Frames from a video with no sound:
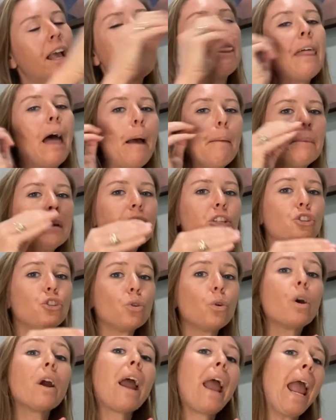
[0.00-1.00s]
that means
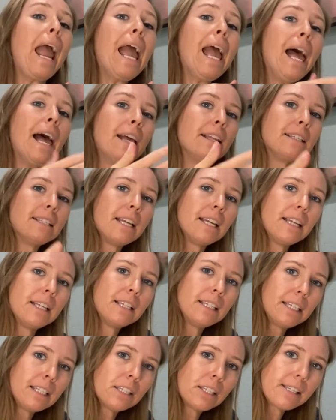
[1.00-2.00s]
your hand
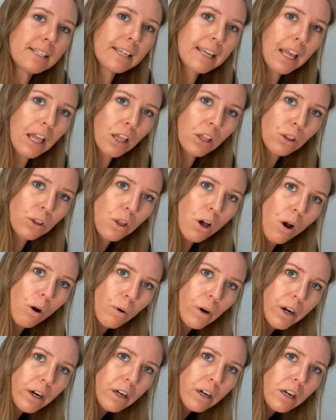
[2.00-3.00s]
needs to get
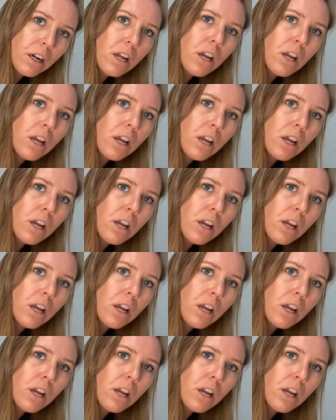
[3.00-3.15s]
lower.